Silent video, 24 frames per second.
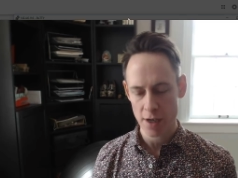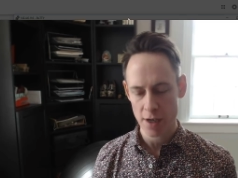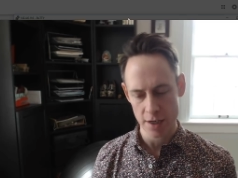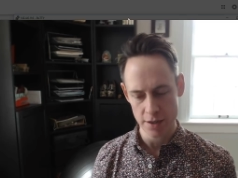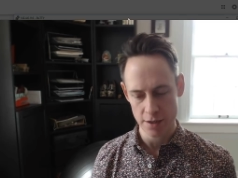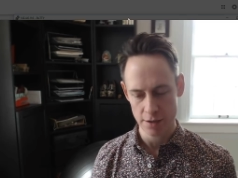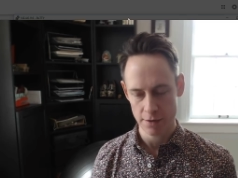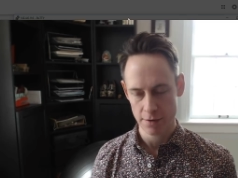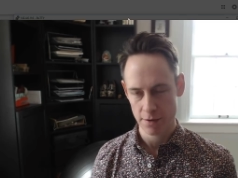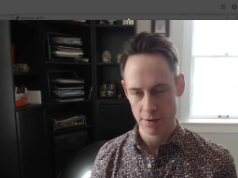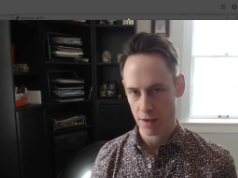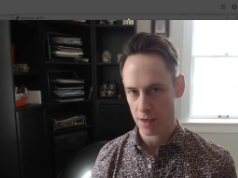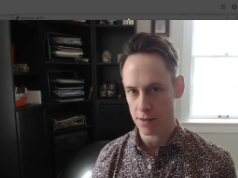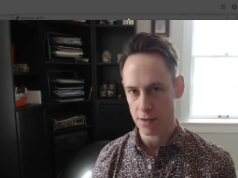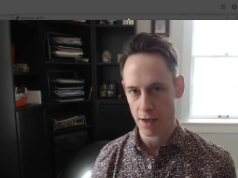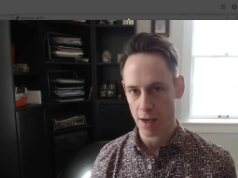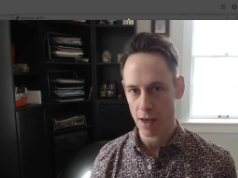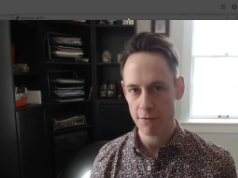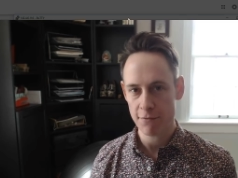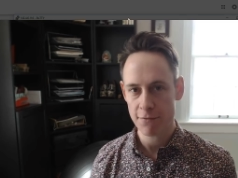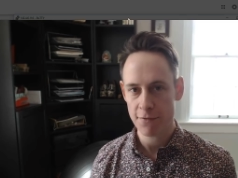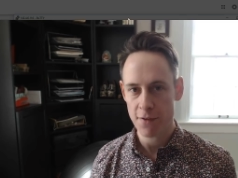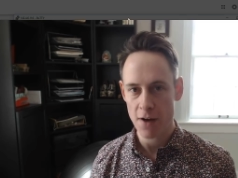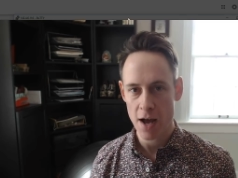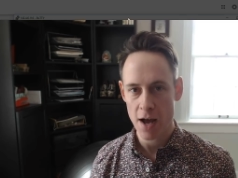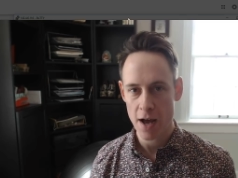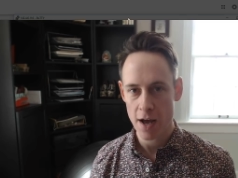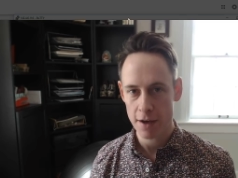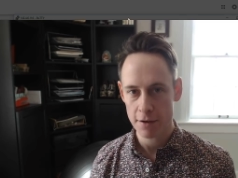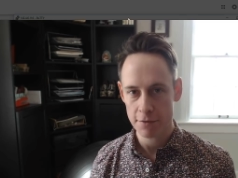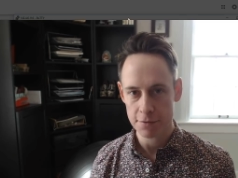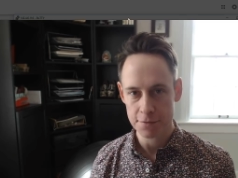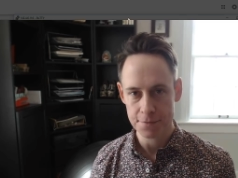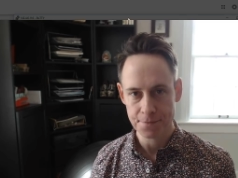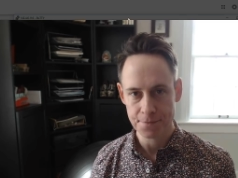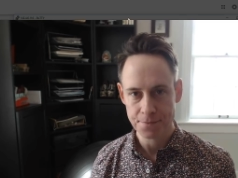Can you get
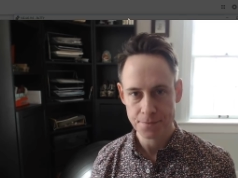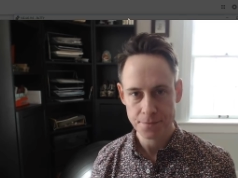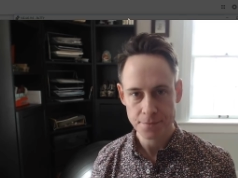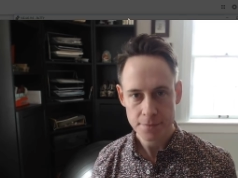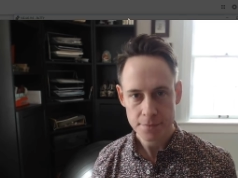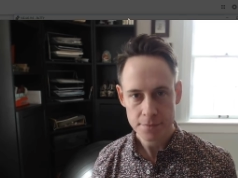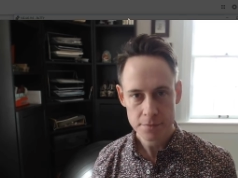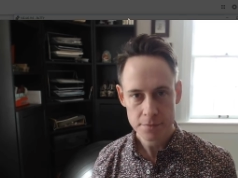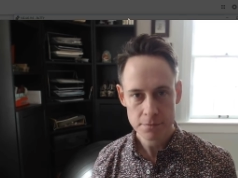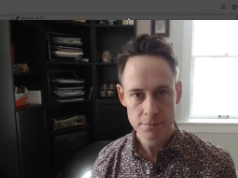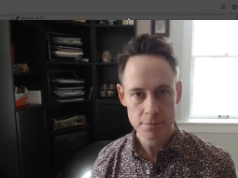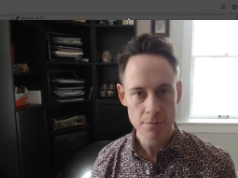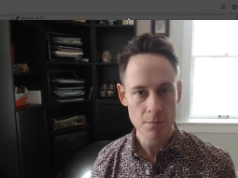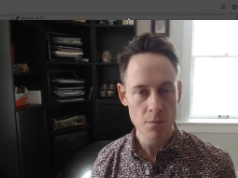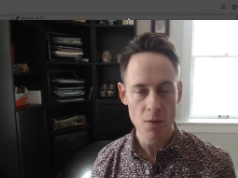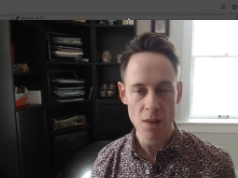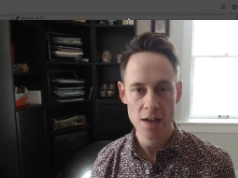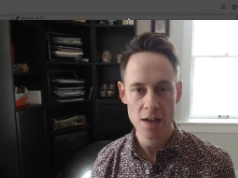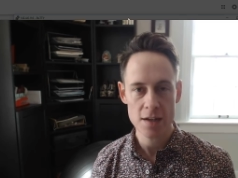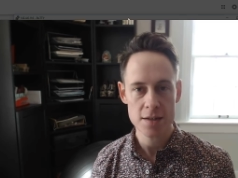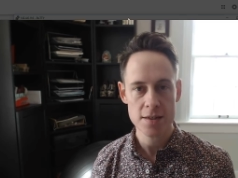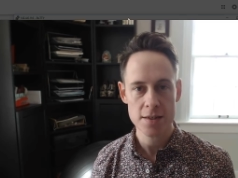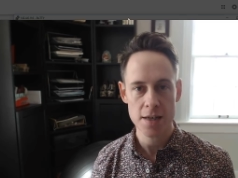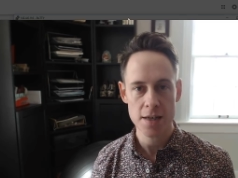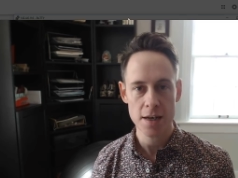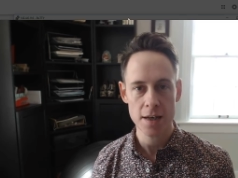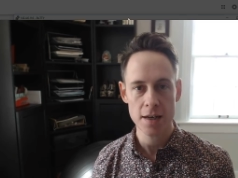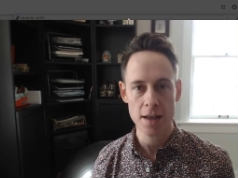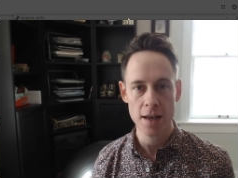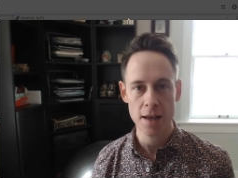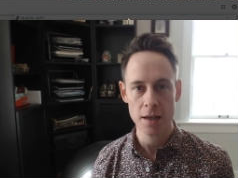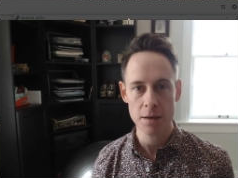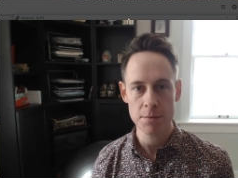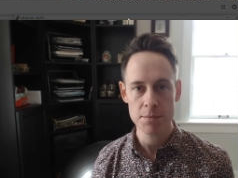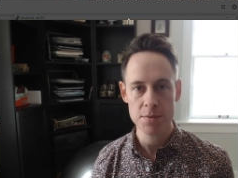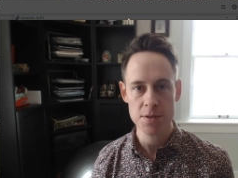5 city
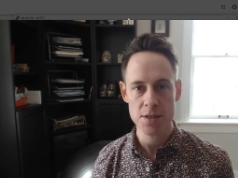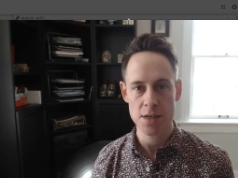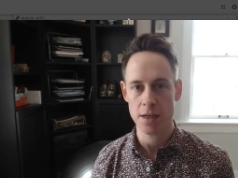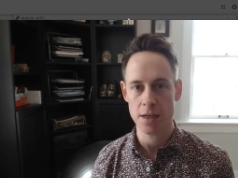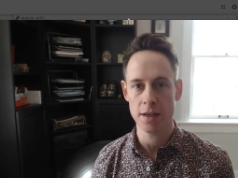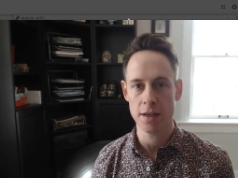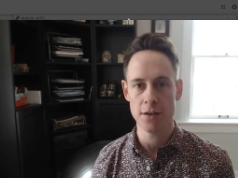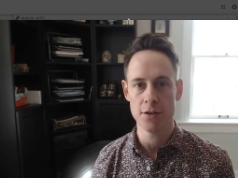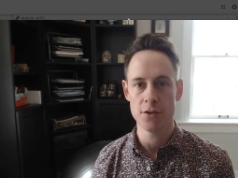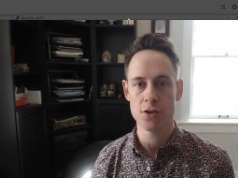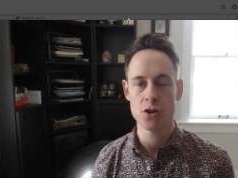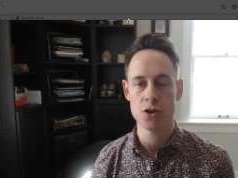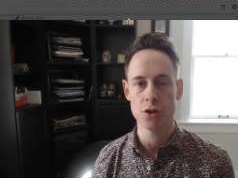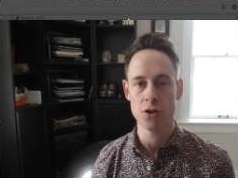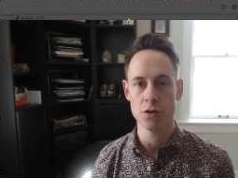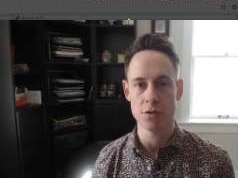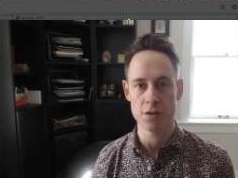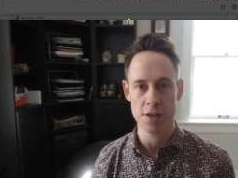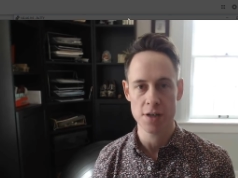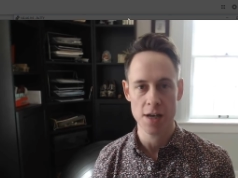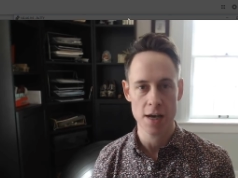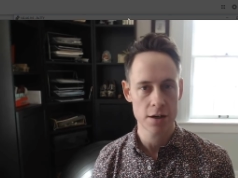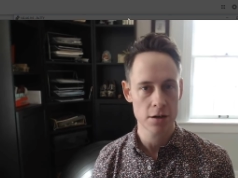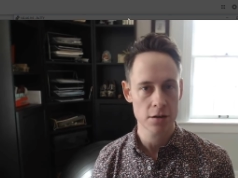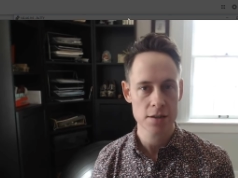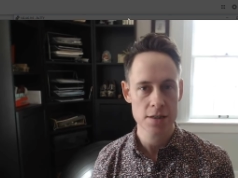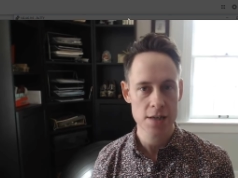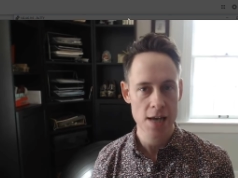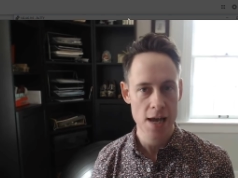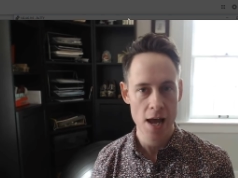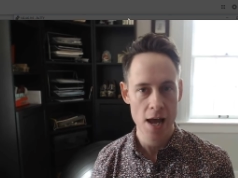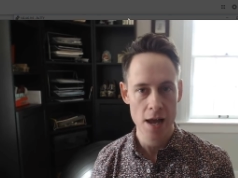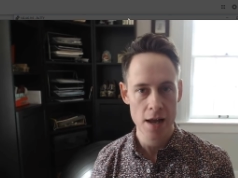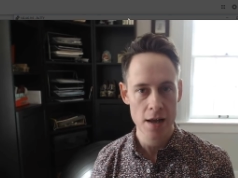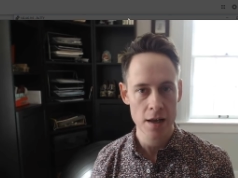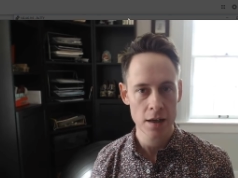names into your title
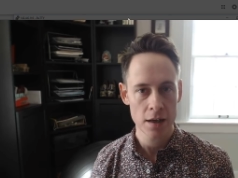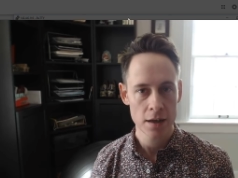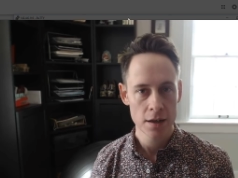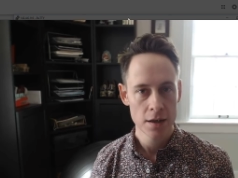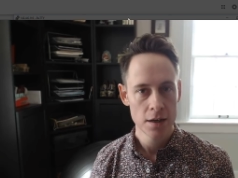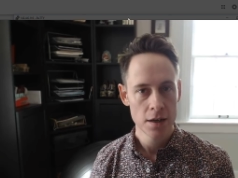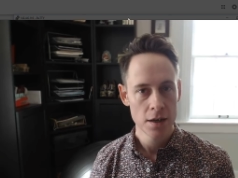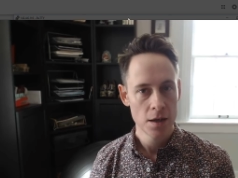tag?